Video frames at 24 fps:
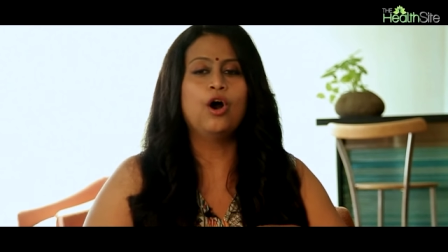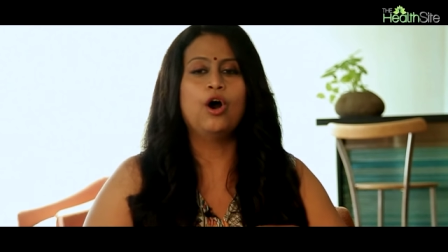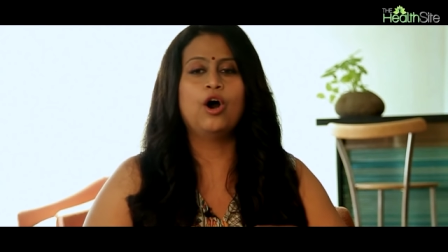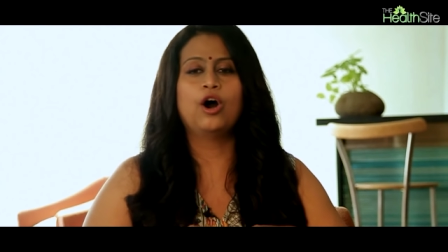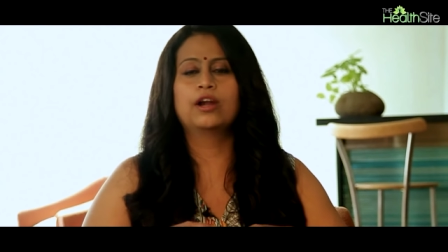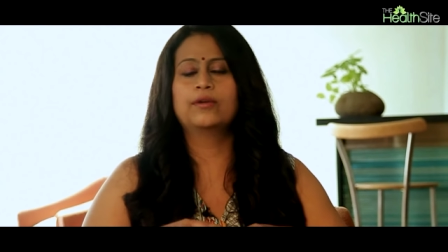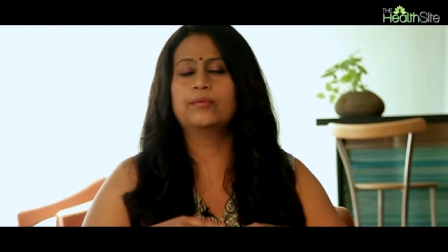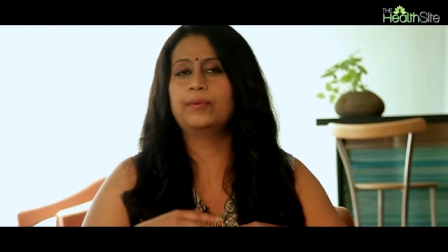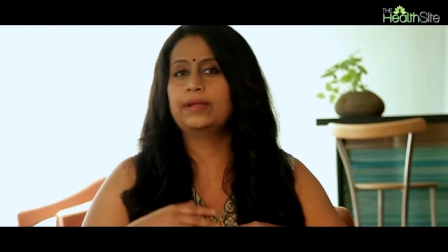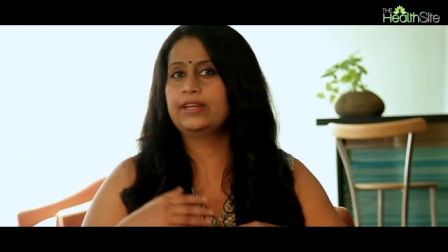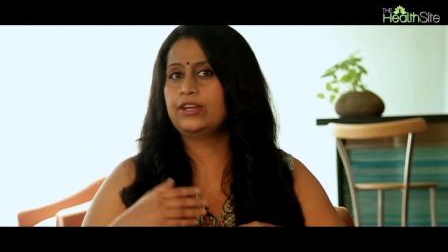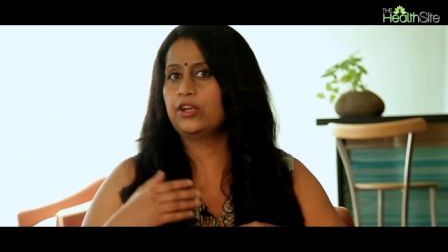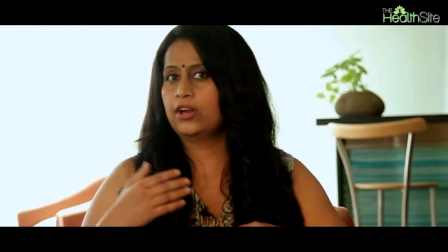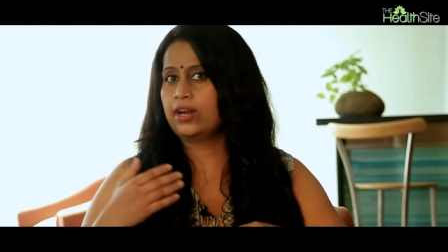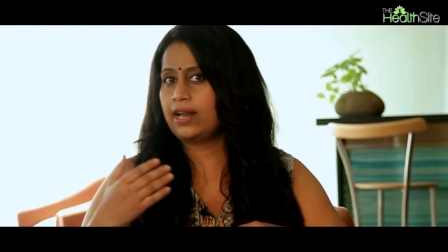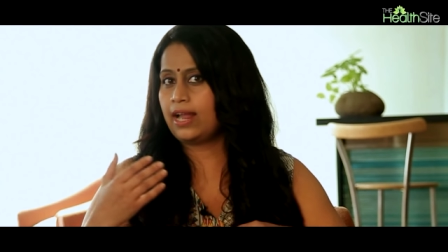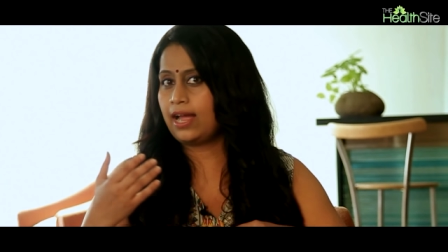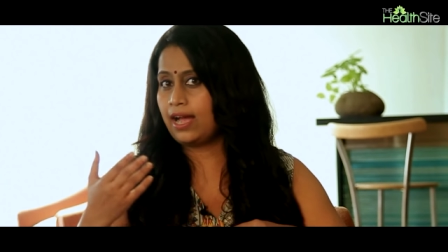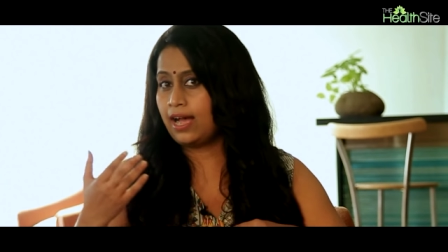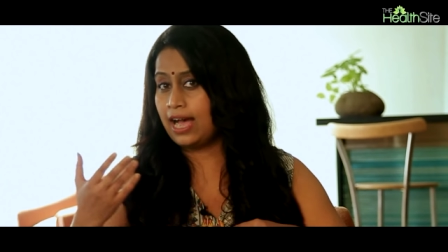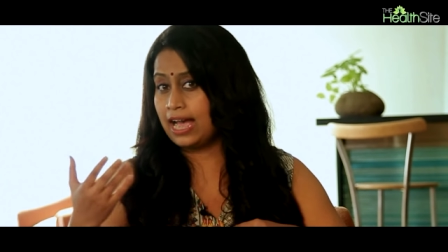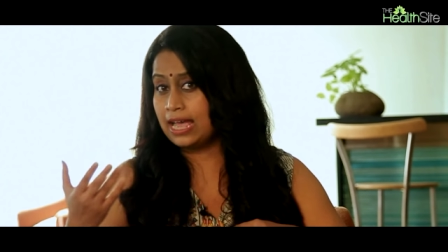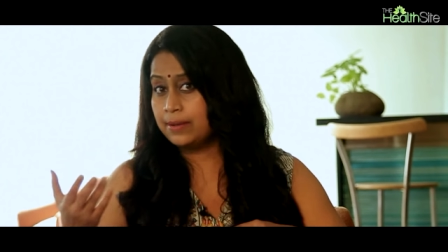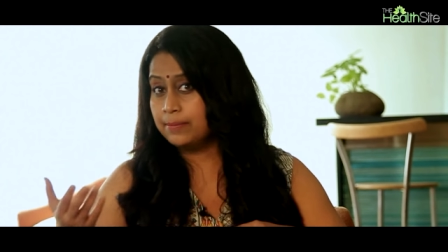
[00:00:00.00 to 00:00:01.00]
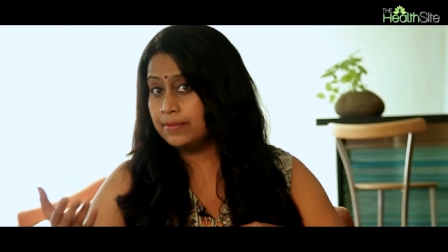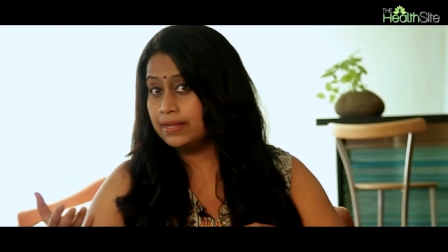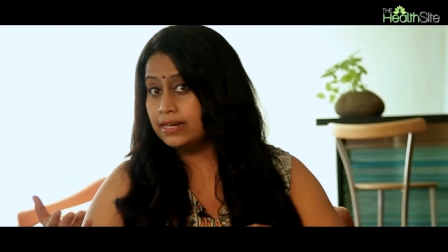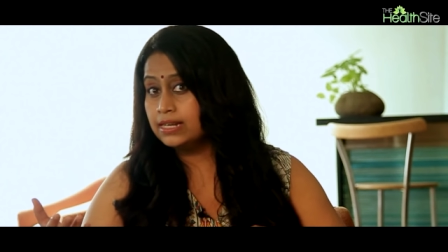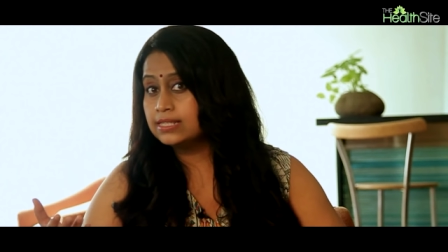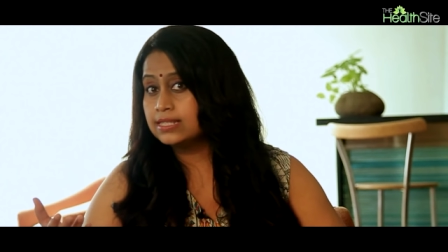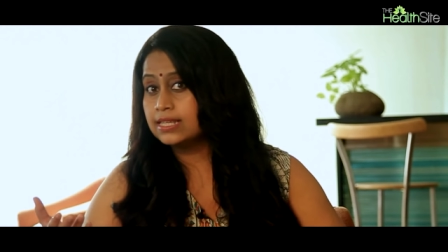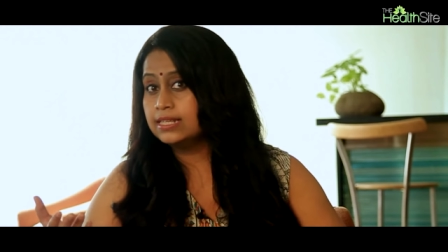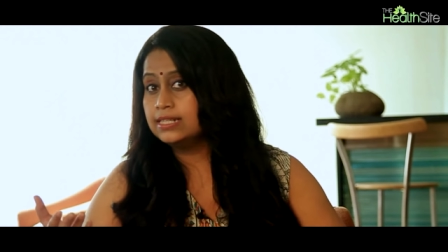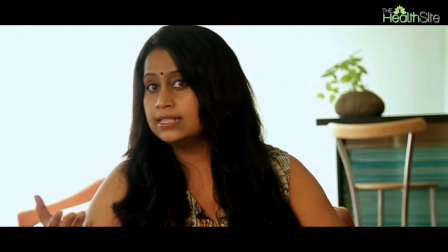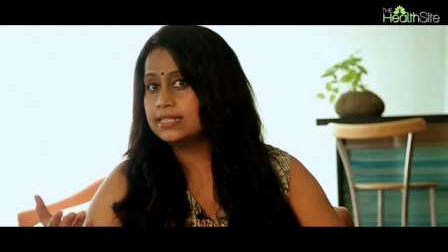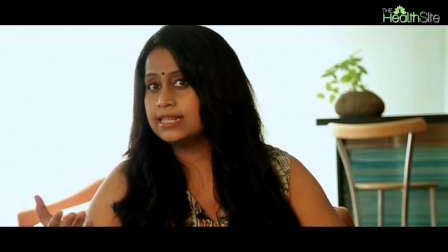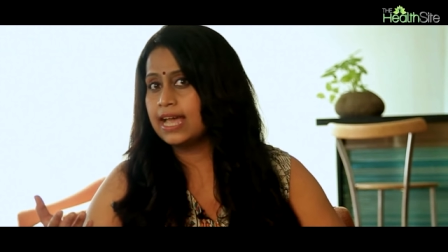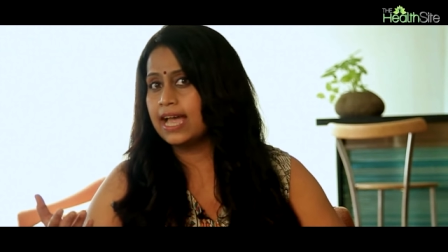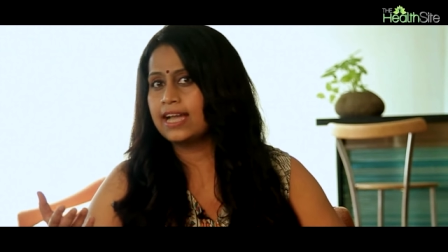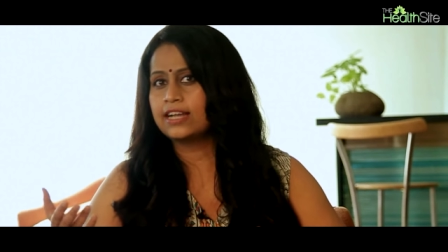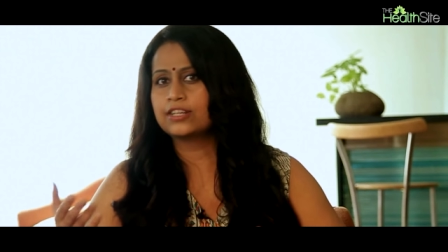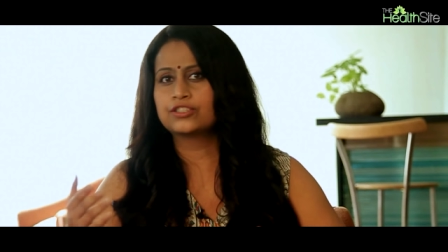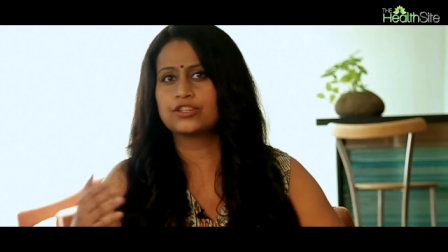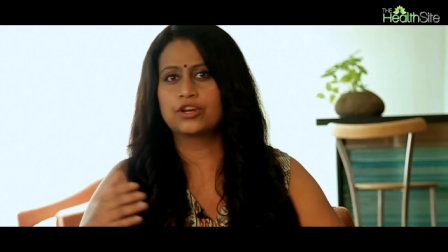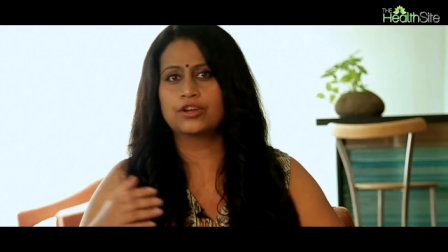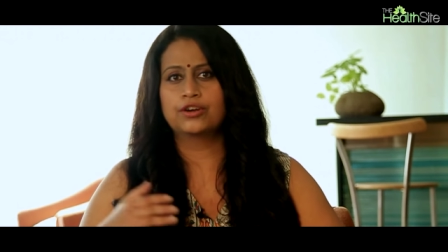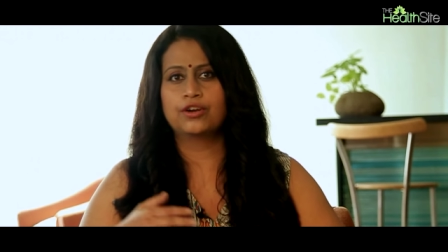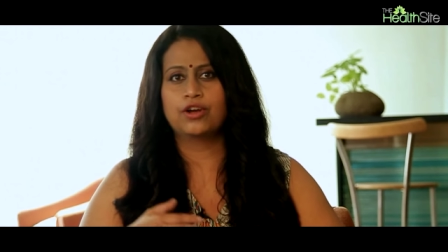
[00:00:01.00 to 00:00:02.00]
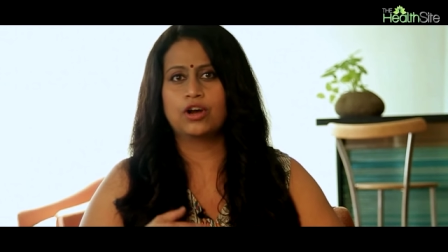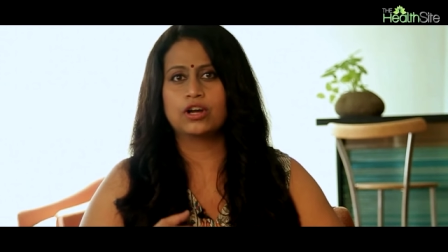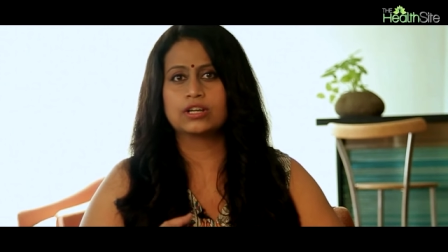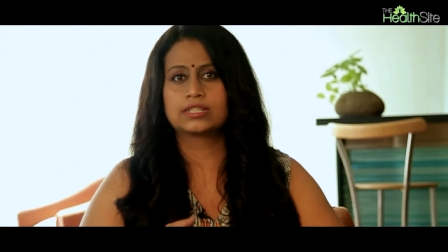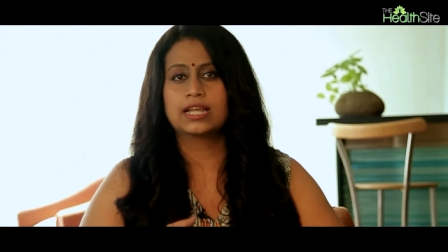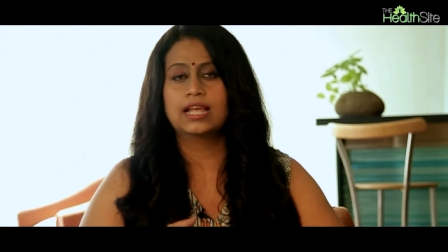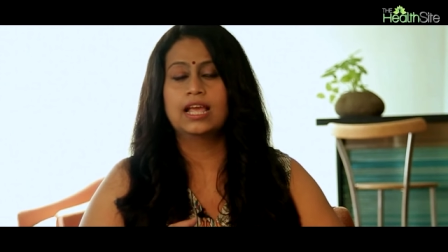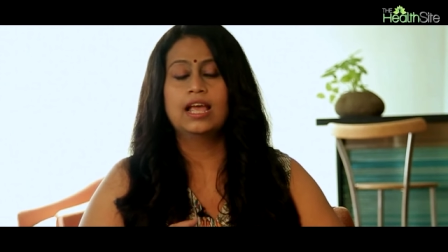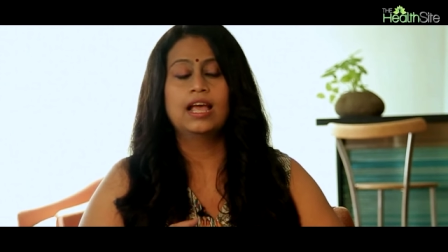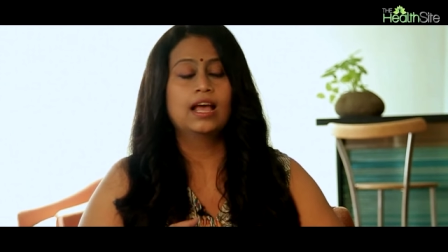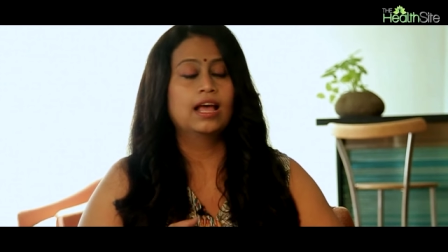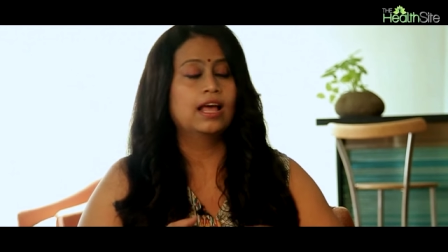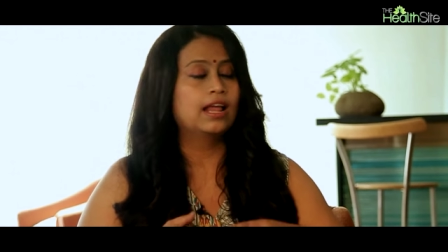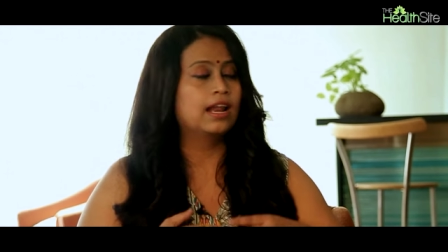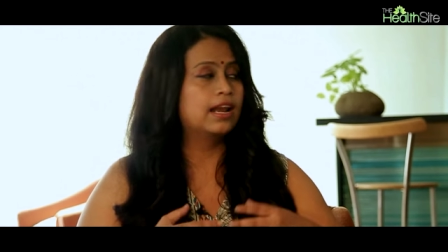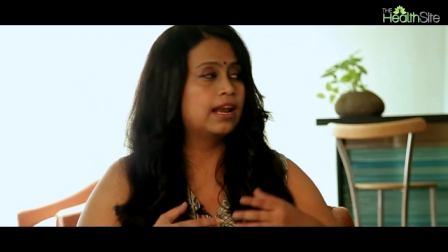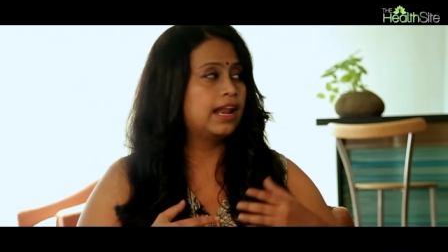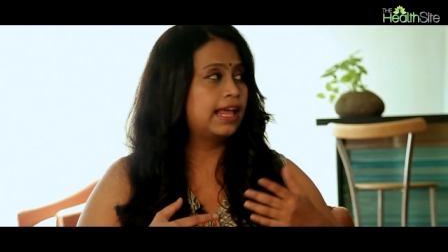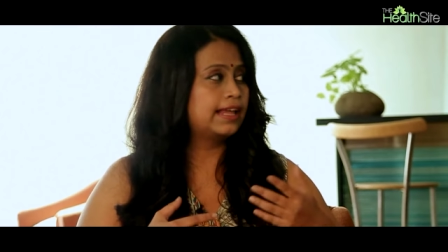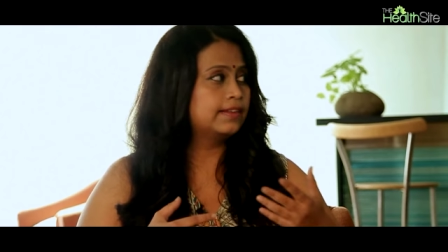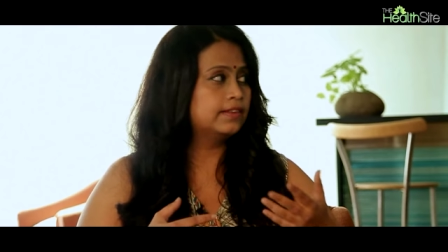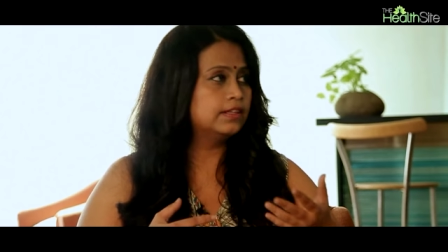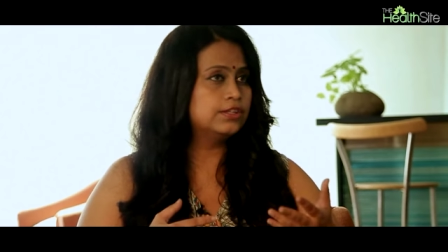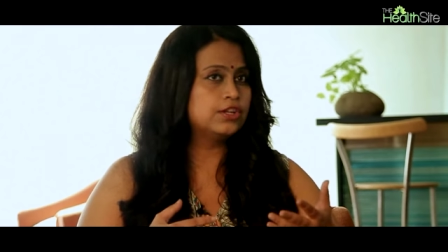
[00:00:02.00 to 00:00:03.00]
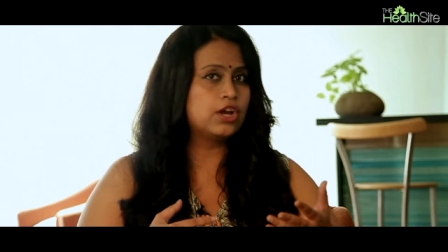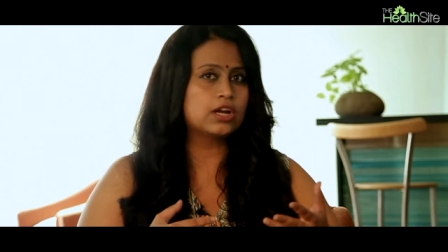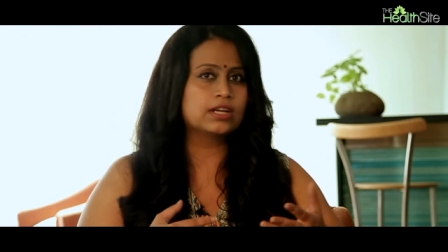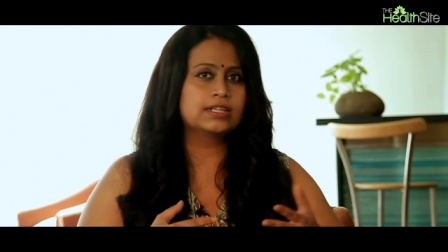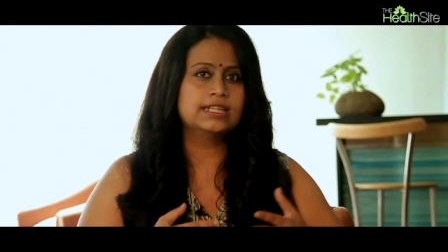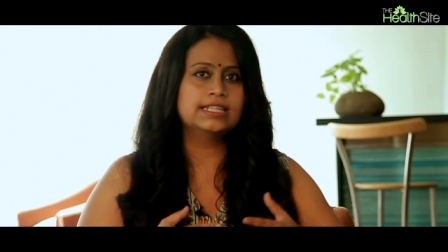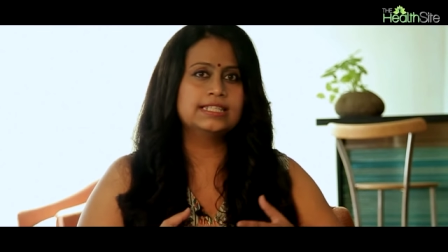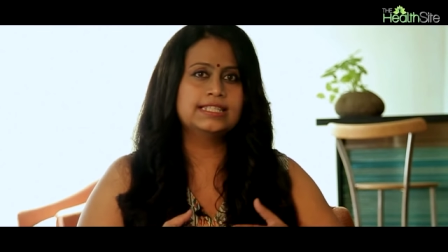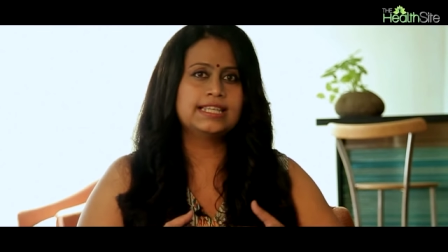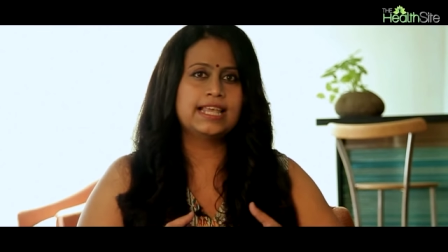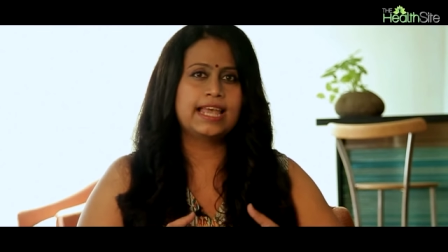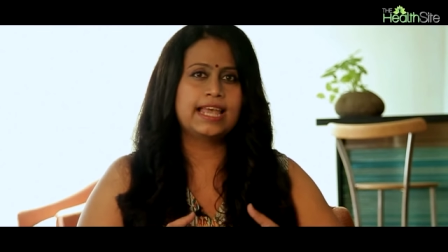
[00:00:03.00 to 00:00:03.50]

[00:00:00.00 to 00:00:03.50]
or when your hymen is intact or not. Like the doctor